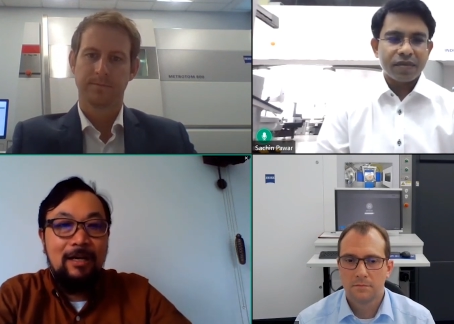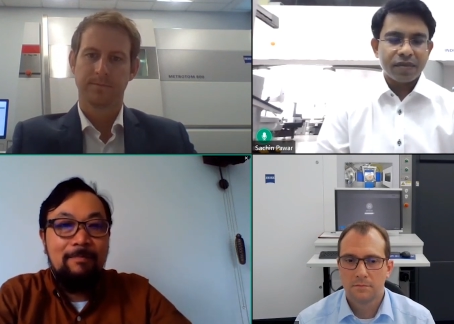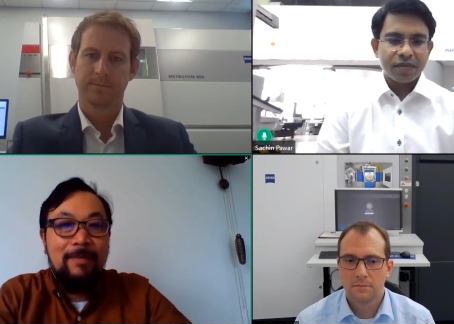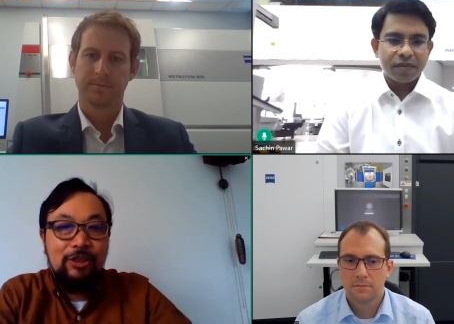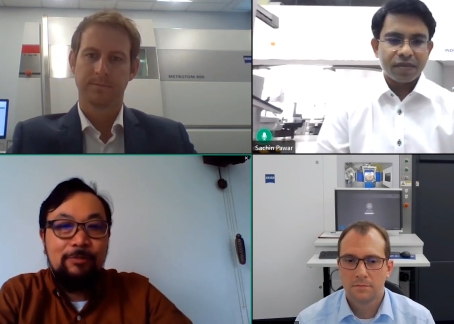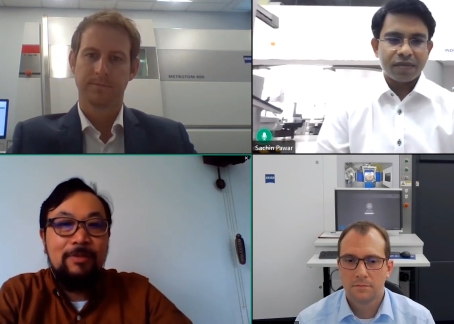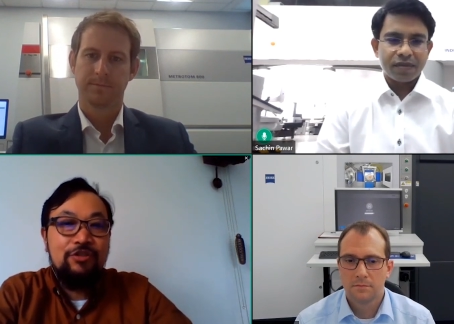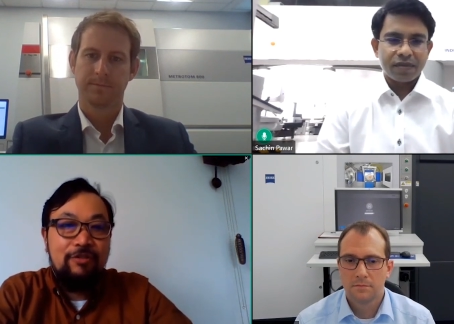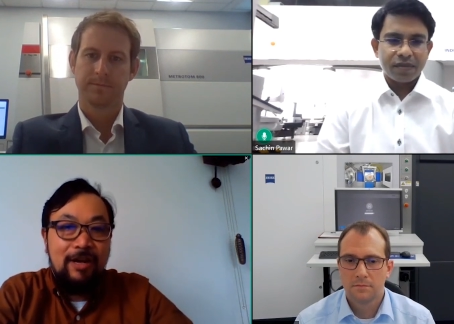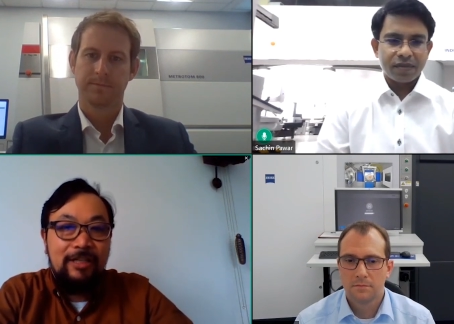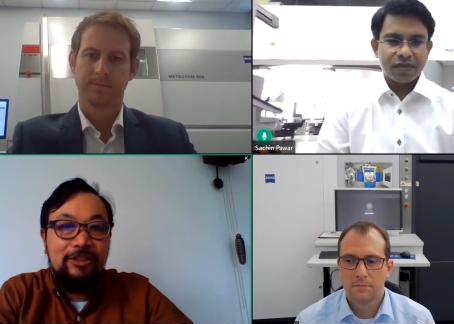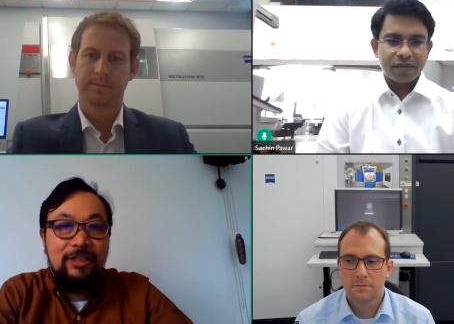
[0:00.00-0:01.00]
Speaker 1: uh,
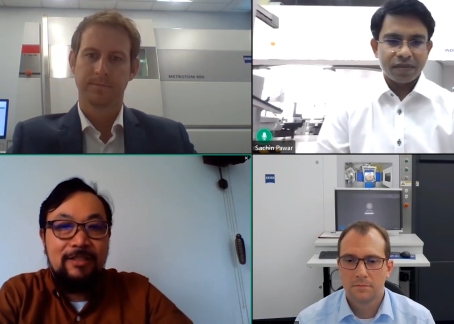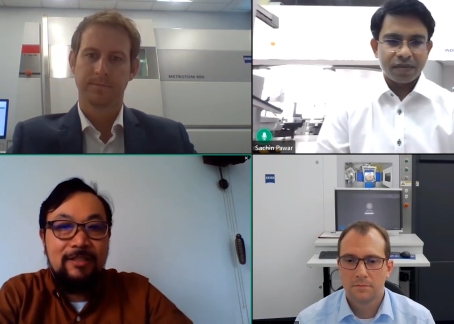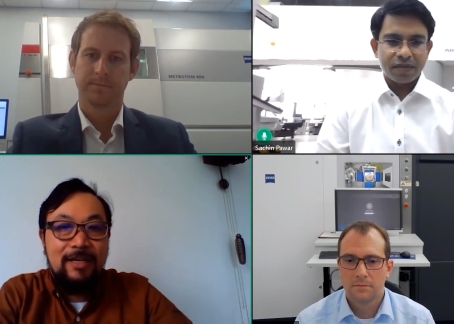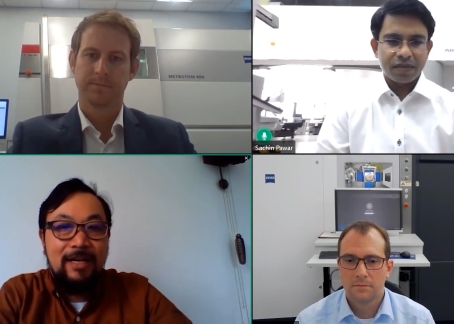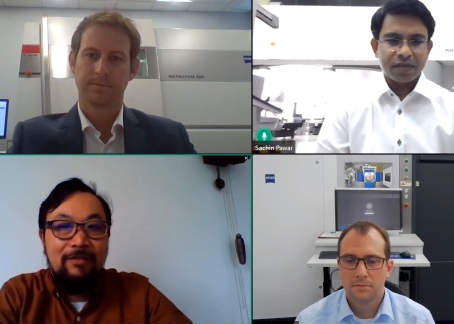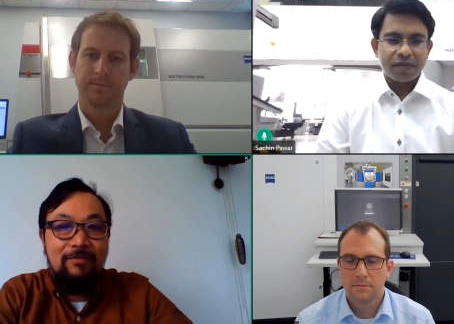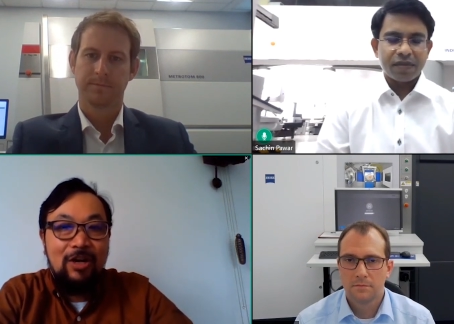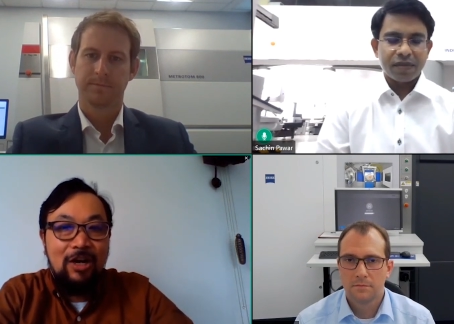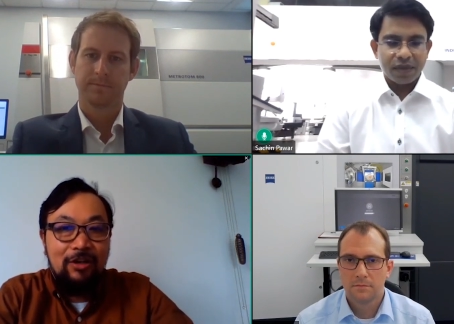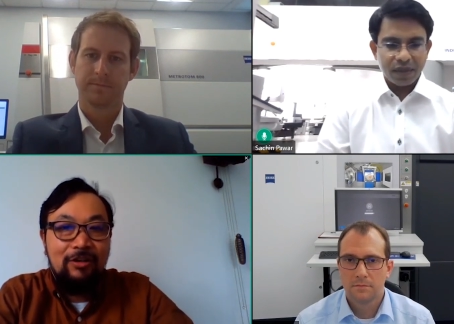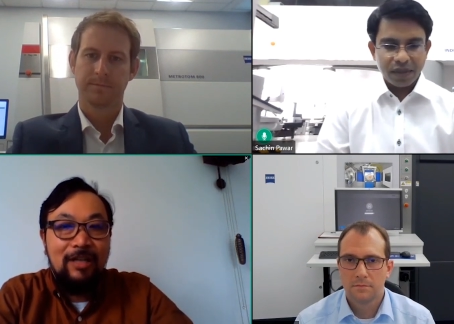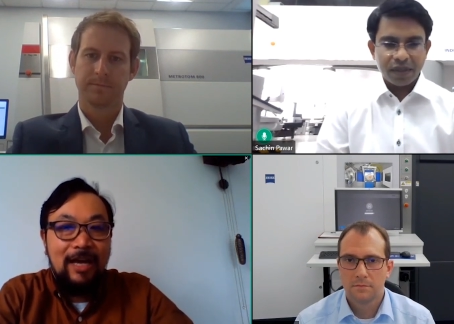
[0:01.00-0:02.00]
measurement strategies is kind
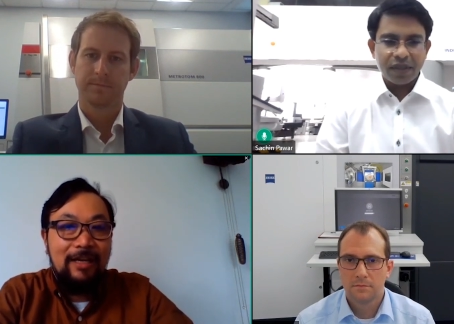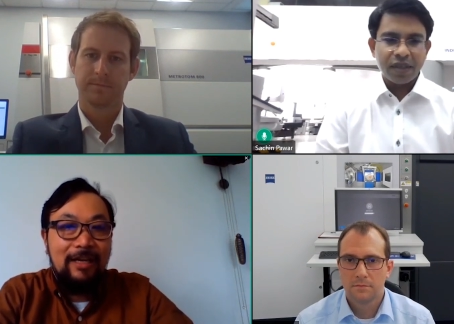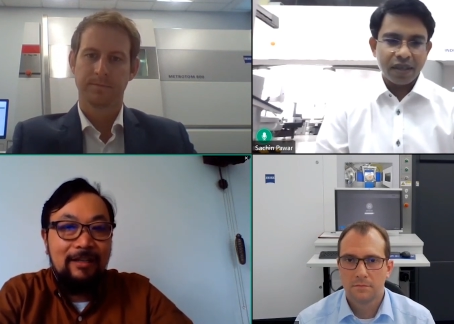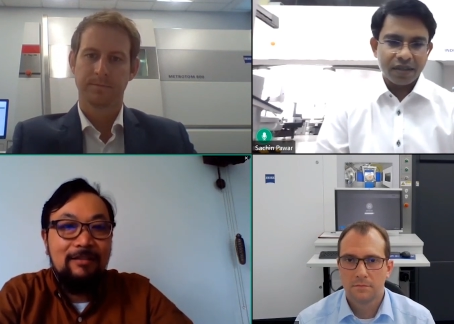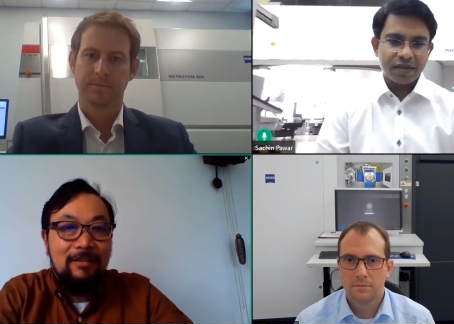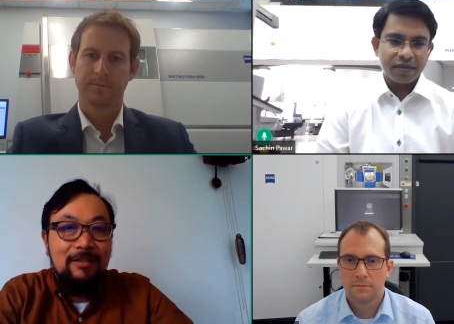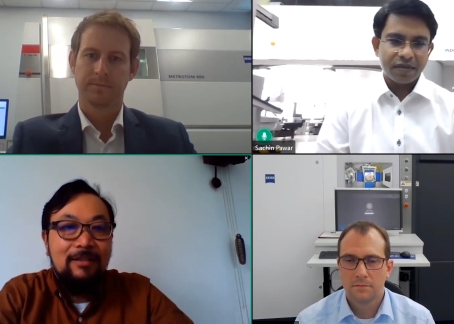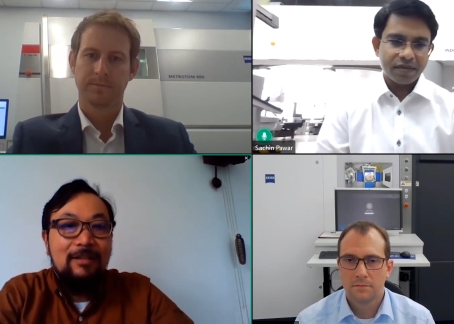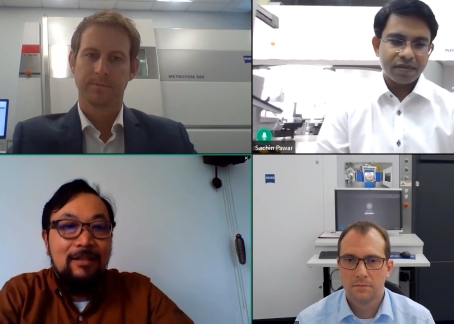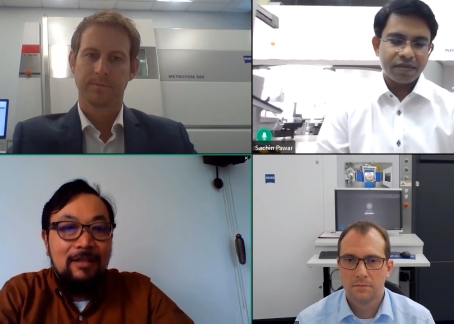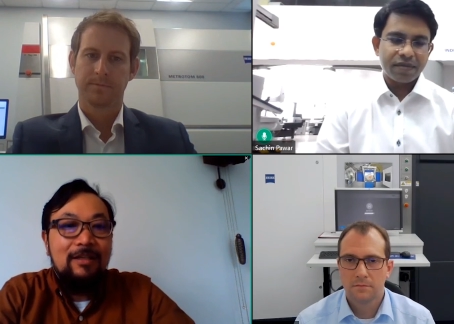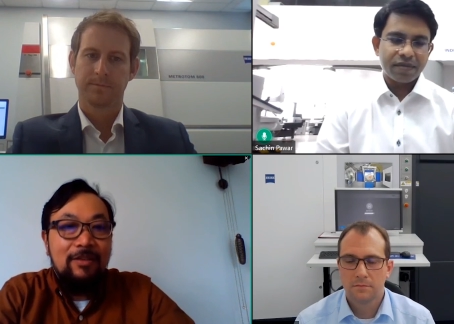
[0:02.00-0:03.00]
of our underlying
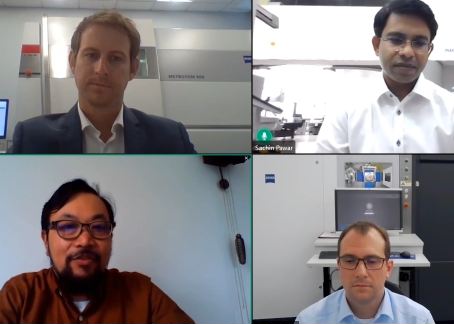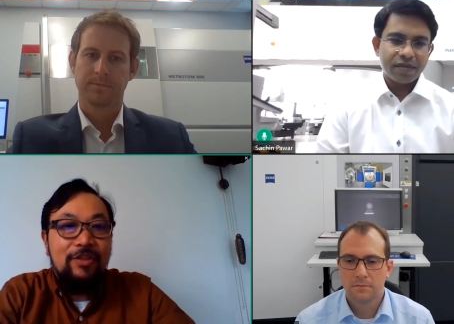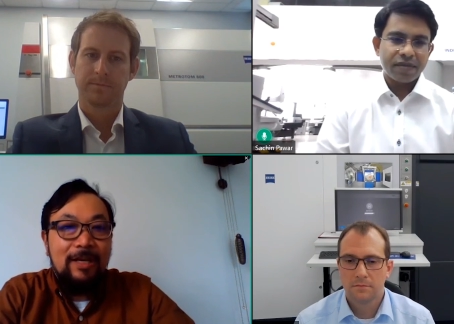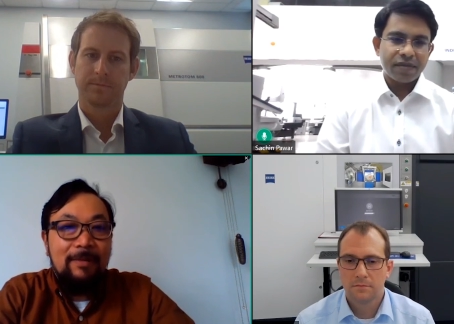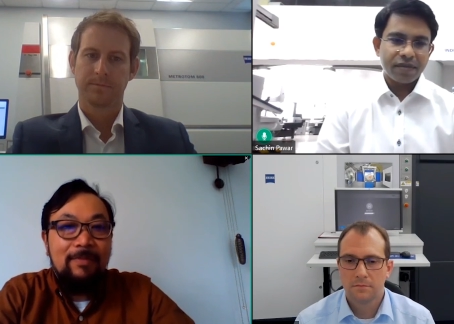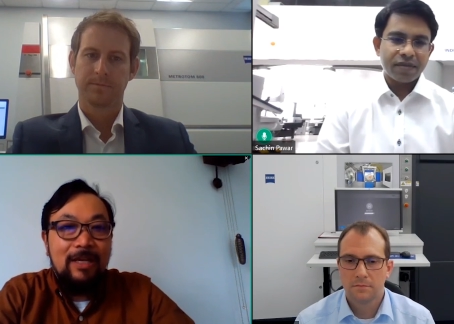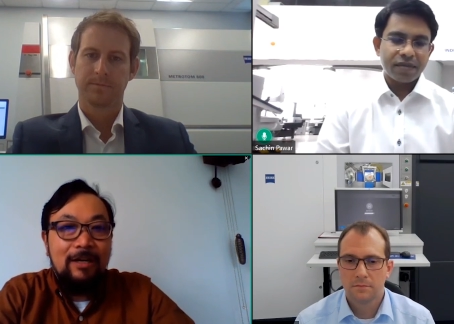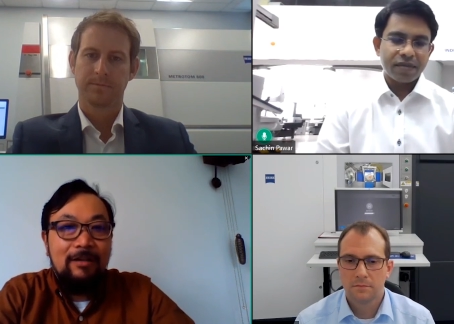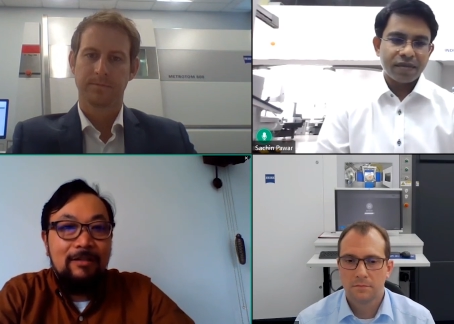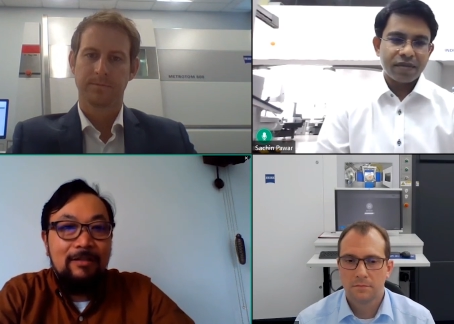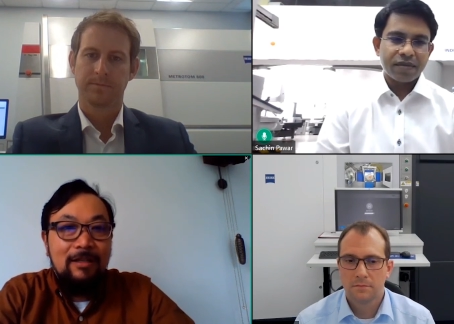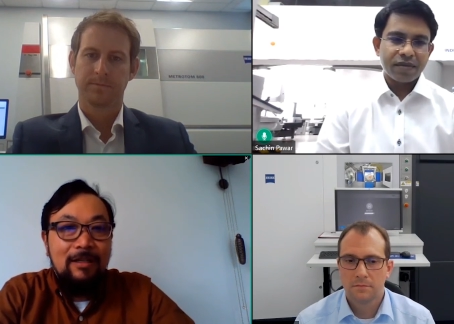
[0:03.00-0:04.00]
theme
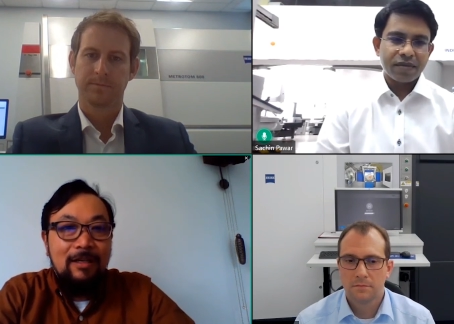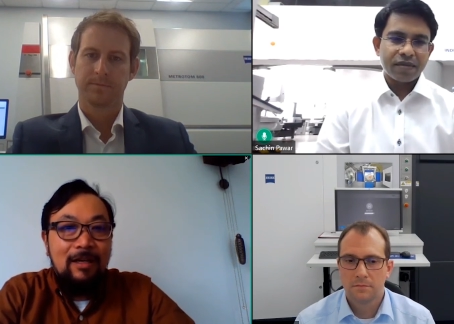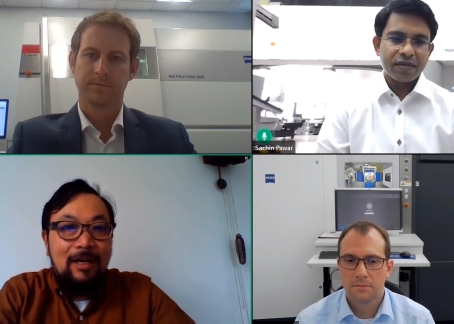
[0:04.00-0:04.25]
there.